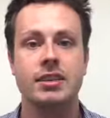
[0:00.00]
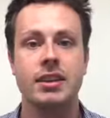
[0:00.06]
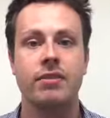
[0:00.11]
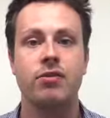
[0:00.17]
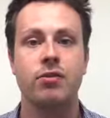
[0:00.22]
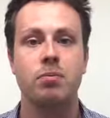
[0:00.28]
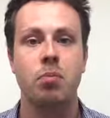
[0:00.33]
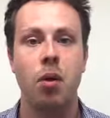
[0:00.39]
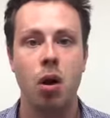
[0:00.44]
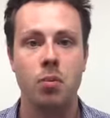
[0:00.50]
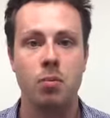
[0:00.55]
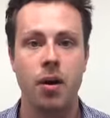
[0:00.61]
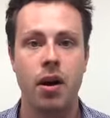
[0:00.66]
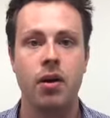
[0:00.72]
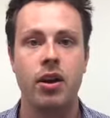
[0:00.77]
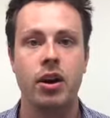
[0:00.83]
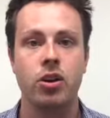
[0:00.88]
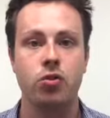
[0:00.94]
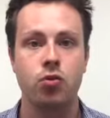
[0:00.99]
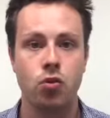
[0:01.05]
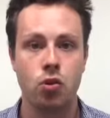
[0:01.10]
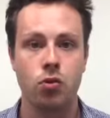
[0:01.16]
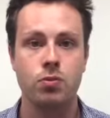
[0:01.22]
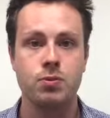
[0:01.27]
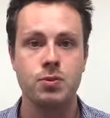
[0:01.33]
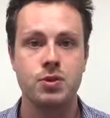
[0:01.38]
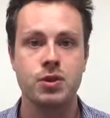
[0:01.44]
different barbarian
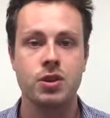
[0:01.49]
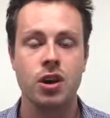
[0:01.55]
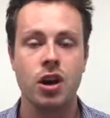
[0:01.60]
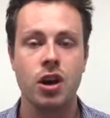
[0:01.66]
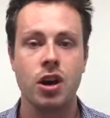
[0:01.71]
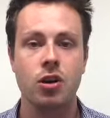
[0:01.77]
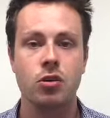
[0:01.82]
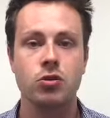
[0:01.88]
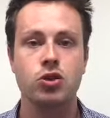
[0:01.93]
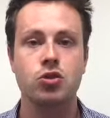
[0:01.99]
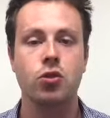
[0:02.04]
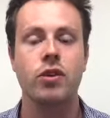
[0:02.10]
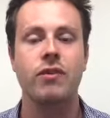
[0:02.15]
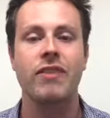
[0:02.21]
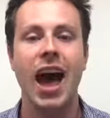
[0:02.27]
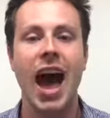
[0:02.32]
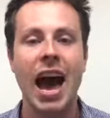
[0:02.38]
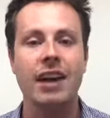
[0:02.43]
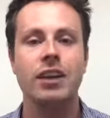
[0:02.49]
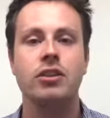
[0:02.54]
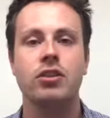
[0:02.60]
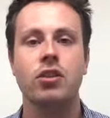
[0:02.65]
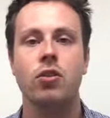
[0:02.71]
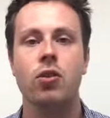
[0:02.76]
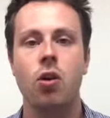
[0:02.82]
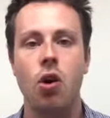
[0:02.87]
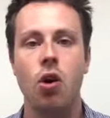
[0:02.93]
groups who sort of added
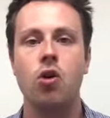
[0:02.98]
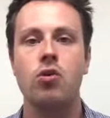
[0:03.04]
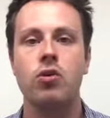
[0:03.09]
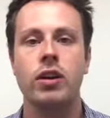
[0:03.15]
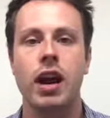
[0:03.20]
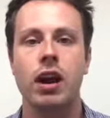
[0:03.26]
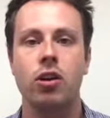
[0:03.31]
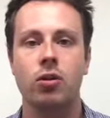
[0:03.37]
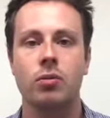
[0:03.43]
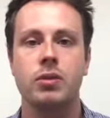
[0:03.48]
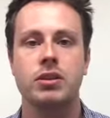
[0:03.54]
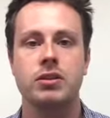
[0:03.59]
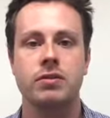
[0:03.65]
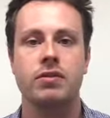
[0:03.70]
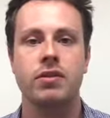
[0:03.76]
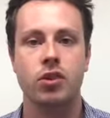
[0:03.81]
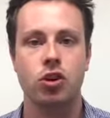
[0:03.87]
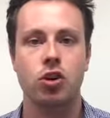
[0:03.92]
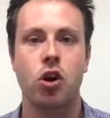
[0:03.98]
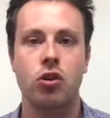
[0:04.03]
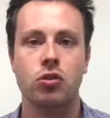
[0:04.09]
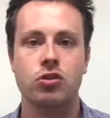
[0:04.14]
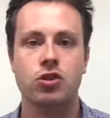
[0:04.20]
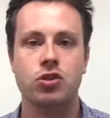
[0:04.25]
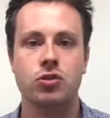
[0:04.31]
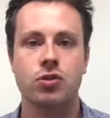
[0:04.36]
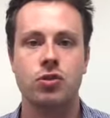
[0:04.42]
their own elements of their
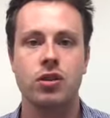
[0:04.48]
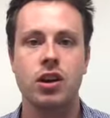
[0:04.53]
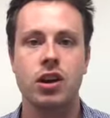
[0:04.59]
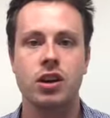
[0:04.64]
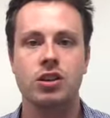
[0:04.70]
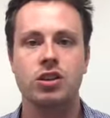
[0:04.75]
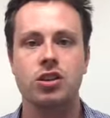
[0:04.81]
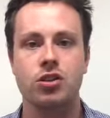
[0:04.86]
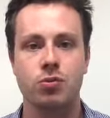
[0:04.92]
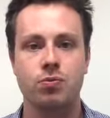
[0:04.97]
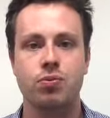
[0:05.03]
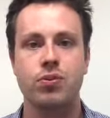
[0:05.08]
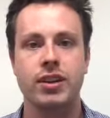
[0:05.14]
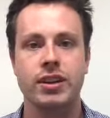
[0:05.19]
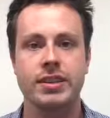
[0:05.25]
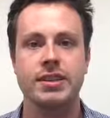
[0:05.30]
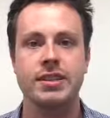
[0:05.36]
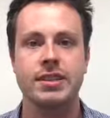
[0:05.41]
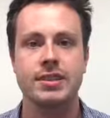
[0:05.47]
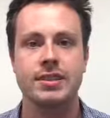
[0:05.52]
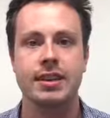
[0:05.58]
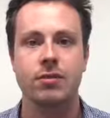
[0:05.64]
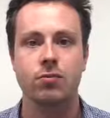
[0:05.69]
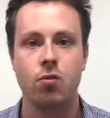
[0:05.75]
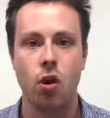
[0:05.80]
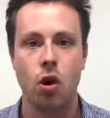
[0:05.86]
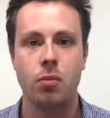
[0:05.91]
culture to the
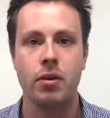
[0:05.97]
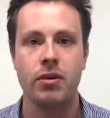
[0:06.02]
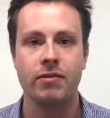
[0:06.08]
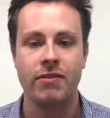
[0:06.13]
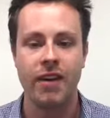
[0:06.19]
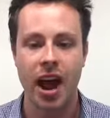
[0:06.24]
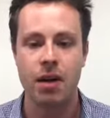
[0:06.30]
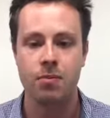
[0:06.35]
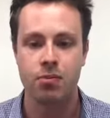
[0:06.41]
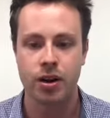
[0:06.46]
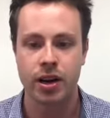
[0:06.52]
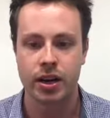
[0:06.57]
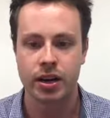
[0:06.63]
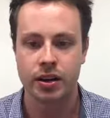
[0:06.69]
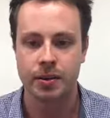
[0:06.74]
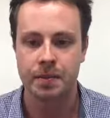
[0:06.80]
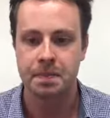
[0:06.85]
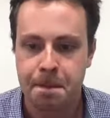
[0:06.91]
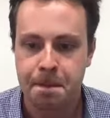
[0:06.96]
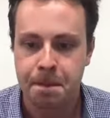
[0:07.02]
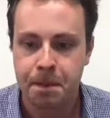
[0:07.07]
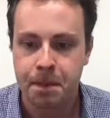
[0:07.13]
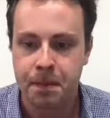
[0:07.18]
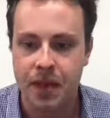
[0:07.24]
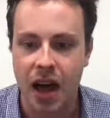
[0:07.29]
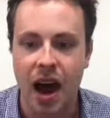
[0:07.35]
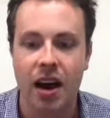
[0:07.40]
pre-existing Roman fabric.
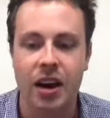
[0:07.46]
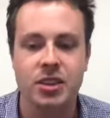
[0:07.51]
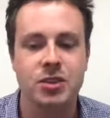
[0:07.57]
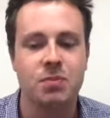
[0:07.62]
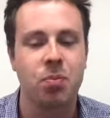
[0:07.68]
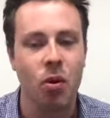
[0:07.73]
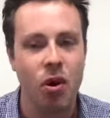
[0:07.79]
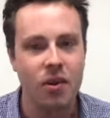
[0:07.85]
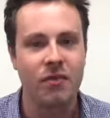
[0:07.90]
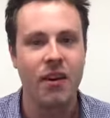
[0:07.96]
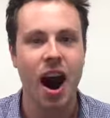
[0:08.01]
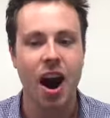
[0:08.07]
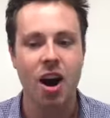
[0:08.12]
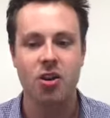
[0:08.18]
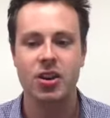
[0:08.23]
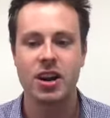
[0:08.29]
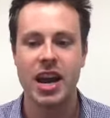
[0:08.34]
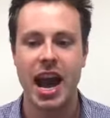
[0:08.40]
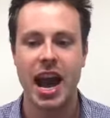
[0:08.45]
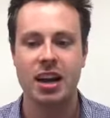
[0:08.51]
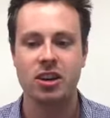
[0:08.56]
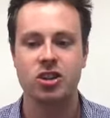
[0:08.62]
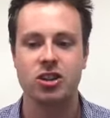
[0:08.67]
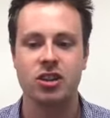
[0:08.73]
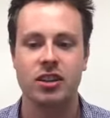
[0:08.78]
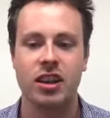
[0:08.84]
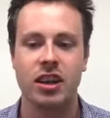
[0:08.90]
Now, it's a point of irony
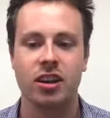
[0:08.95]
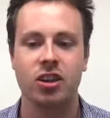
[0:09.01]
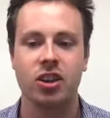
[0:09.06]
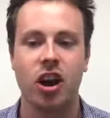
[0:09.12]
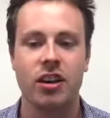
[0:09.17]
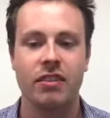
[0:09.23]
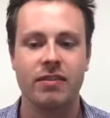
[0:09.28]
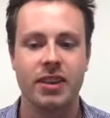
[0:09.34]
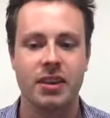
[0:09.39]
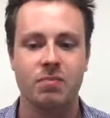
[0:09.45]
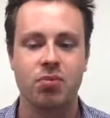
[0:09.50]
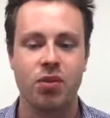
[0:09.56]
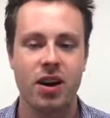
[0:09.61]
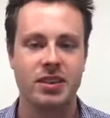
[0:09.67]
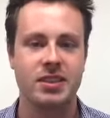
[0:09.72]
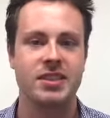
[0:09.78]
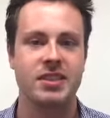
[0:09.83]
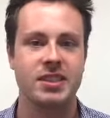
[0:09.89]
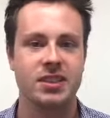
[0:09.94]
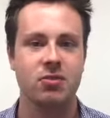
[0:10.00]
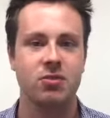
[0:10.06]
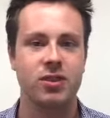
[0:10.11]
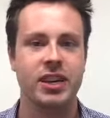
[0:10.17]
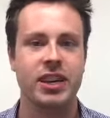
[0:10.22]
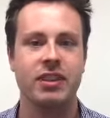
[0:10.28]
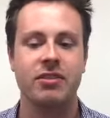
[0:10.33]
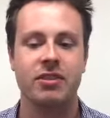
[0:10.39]
actually that a lot of the presents that were
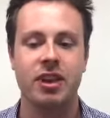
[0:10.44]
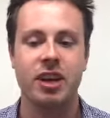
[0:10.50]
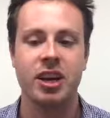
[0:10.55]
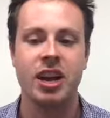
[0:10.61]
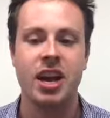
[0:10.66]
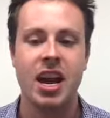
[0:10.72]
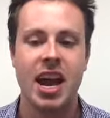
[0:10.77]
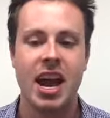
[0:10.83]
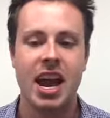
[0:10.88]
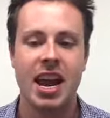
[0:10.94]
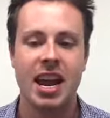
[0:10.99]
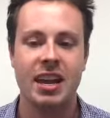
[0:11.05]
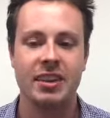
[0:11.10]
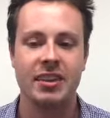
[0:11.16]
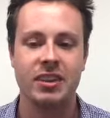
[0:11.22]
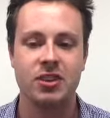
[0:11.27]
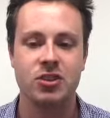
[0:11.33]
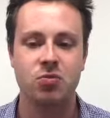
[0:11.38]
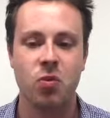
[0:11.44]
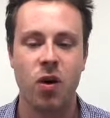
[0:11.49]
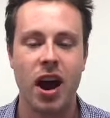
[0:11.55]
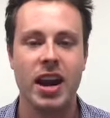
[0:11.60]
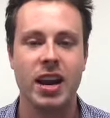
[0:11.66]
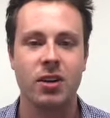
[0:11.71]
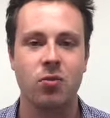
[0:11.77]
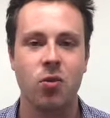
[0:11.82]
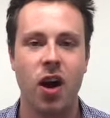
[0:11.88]
given in this
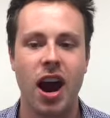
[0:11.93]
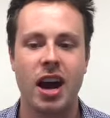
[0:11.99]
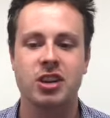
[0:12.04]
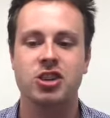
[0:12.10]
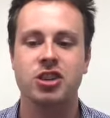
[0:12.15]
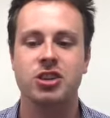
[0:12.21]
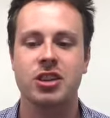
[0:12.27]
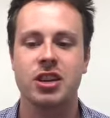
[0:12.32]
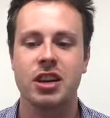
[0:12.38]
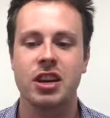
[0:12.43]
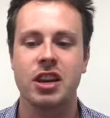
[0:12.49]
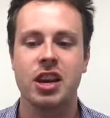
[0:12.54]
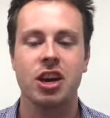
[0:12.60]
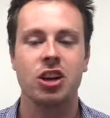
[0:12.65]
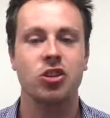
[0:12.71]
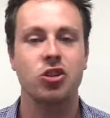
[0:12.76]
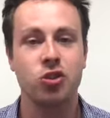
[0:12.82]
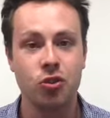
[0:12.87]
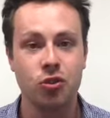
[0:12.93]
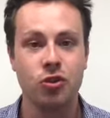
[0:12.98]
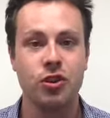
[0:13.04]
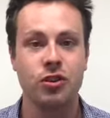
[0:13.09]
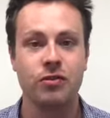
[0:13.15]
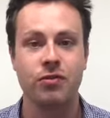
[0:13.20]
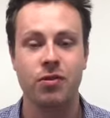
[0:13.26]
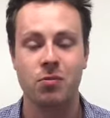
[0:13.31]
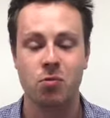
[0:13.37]
wedding were actually
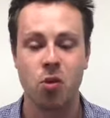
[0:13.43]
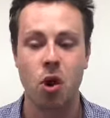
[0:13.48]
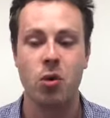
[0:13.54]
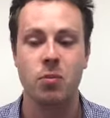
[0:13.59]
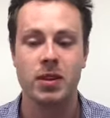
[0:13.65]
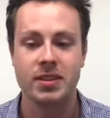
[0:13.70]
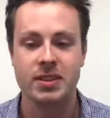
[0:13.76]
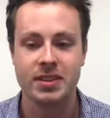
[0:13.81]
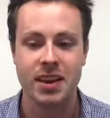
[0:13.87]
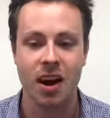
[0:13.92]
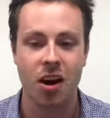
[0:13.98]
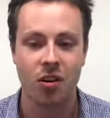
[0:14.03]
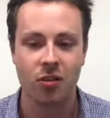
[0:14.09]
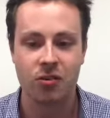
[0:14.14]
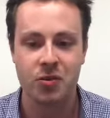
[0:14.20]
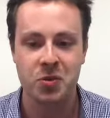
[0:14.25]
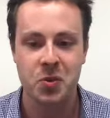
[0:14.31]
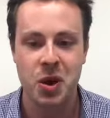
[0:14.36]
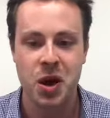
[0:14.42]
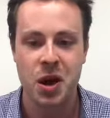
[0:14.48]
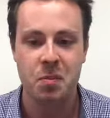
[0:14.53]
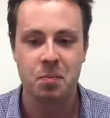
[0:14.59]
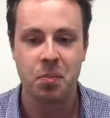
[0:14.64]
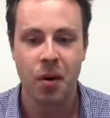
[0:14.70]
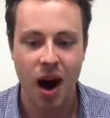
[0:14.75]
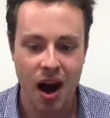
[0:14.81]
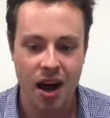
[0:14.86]
looted from Rome itself.
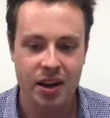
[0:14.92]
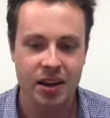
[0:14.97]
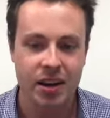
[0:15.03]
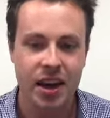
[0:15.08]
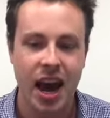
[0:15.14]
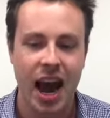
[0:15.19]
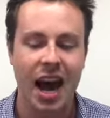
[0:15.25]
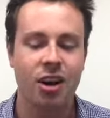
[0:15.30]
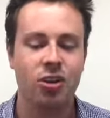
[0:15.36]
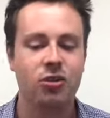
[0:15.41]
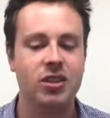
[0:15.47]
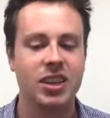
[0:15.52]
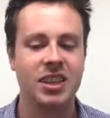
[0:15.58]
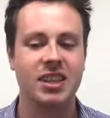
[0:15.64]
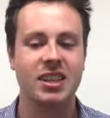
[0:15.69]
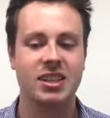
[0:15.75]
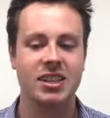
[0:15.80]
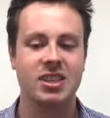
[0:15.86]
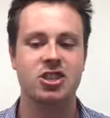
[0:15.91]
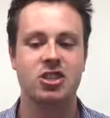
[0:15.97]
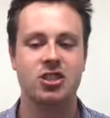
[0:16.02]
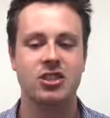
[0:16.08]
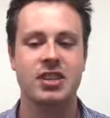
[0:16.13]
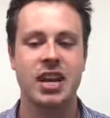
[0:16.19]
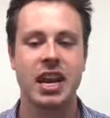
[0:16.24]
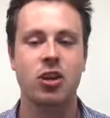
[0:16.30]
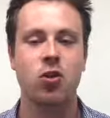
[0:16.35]
But I don't think that this
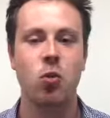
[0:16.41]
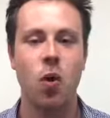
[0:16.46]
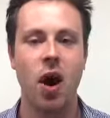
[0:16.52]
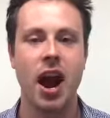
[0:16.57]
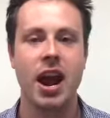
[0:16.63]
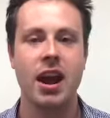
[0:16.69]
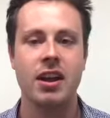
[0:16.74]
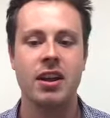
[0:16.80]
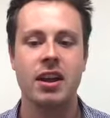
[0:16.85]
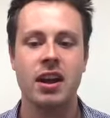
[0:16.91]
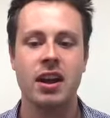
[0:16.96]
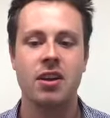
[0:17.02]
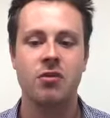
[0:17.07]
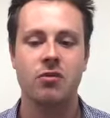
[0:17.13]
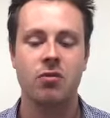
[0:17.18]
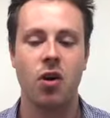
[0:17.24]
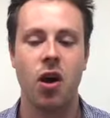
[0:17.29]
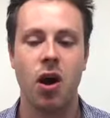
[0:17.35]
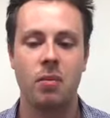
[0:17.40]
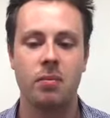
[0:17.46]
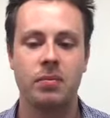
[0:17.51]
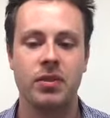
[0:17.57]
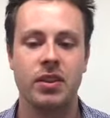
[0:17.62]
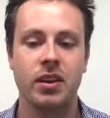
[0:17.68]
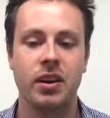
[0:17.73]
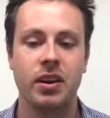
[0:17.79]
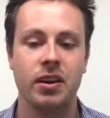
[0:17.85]
should take away from
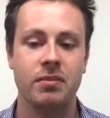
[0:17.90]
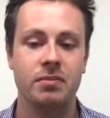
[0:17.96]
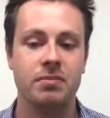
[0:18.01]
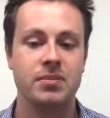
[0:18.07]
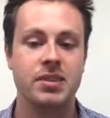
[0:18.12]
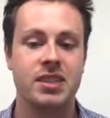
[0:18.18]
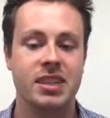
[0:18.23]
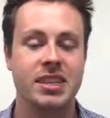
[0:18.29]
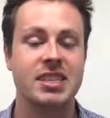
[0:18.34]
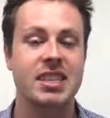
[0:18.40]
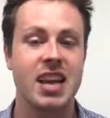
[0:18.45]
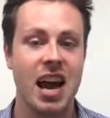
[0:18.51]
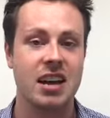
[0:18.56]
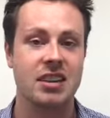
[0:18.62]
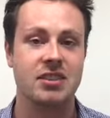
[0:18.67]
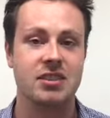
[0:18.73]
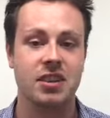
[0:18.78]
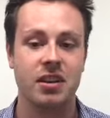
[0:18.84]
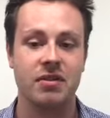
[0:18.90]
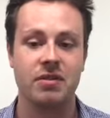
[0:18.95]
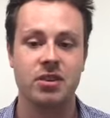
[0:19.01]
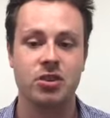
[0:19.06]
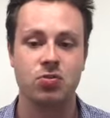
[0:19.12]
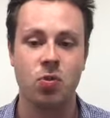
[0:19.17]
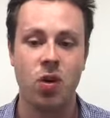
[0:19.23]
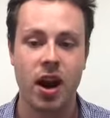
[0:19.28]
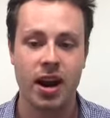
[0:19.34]
the success of
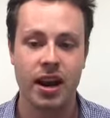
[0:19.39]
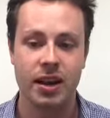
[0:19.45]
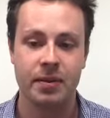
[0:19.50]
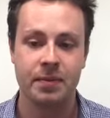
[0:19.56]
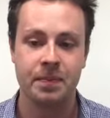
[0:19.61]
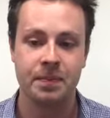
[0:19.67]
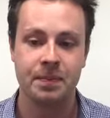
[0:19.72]
this wedding.